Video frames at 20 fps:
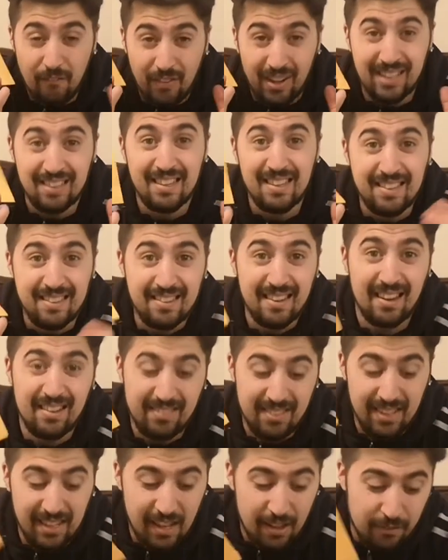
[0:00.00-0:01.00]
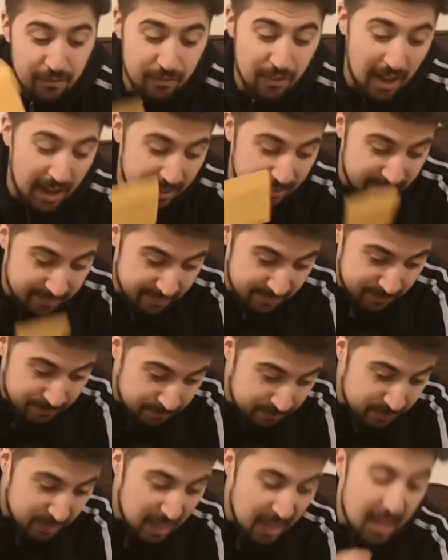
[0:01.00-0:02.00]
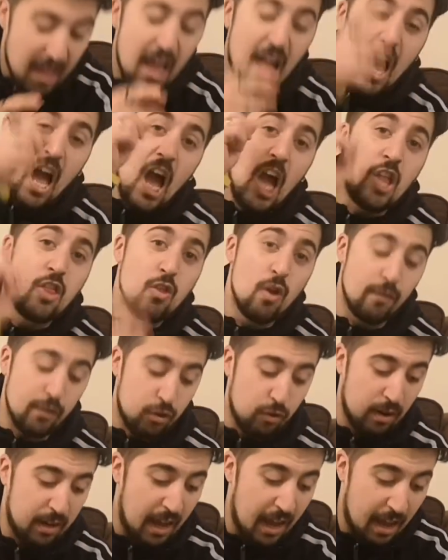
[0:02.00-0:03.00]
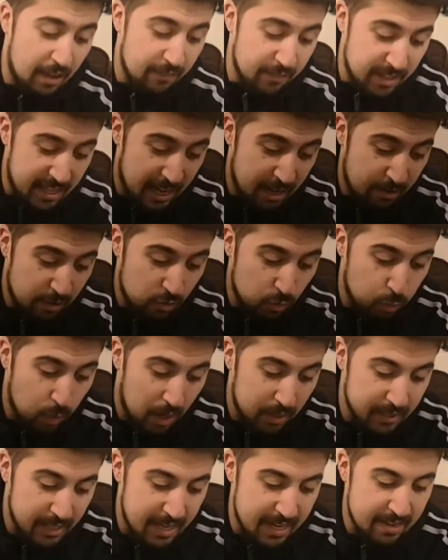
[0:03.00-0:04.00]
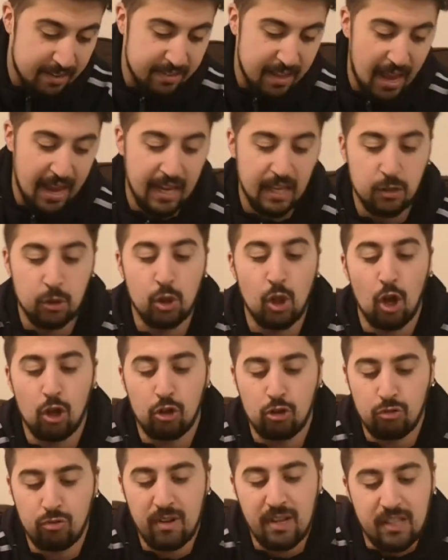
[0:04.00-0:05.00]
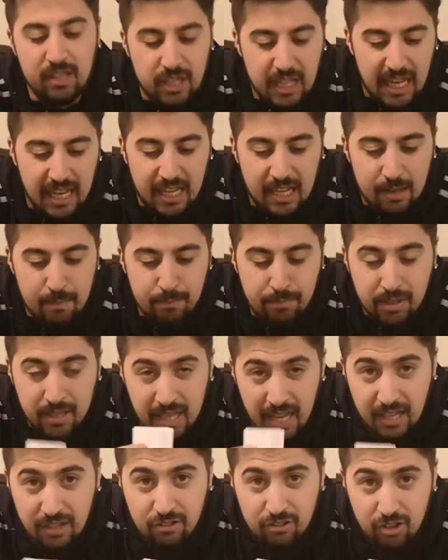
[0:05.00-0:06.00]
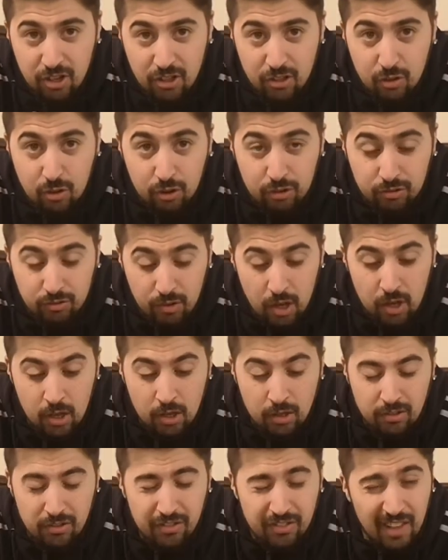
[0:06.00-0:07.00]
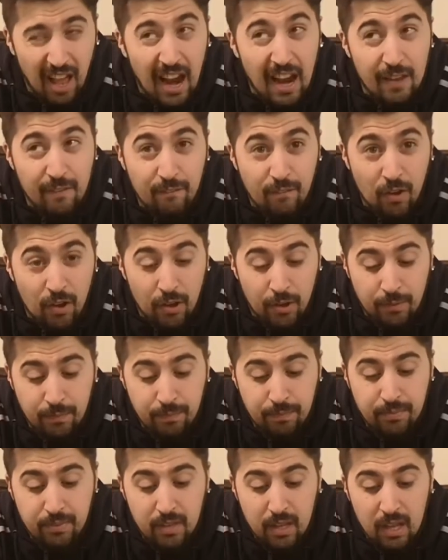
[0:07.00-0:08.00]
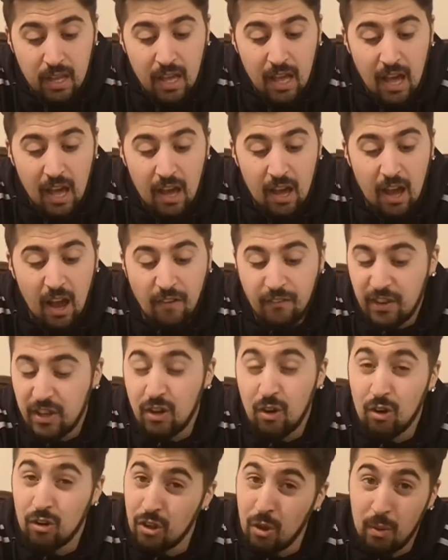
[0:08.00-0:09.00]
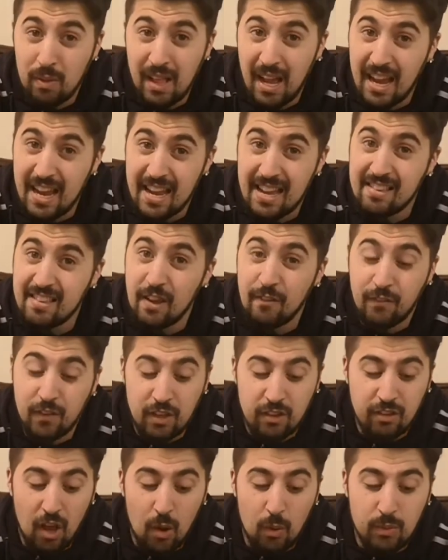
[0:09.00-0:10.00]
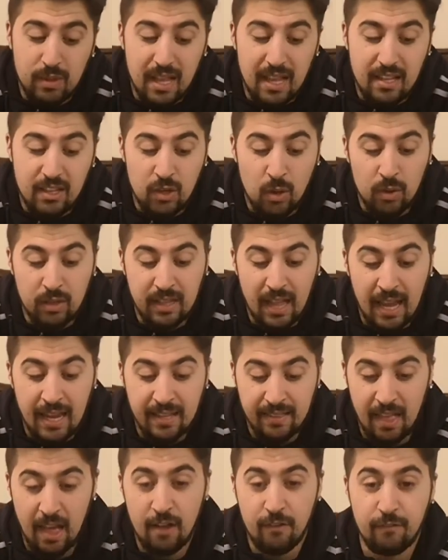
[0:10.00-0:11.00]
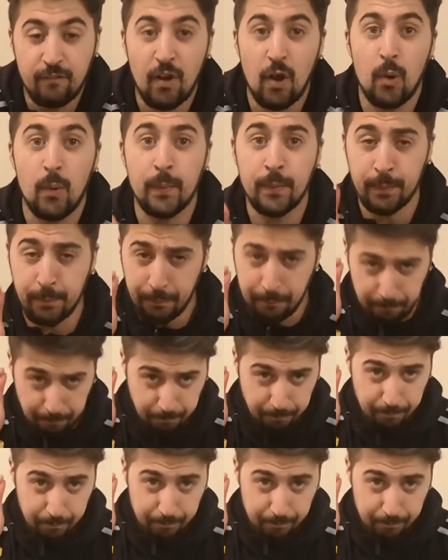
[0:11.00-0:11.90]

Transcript: fantastic effect. Another trick I have in here as well is a lottery ticket prediction called uh, Cipher. Uh, I think you all know what that is. If you don't, you take their phone,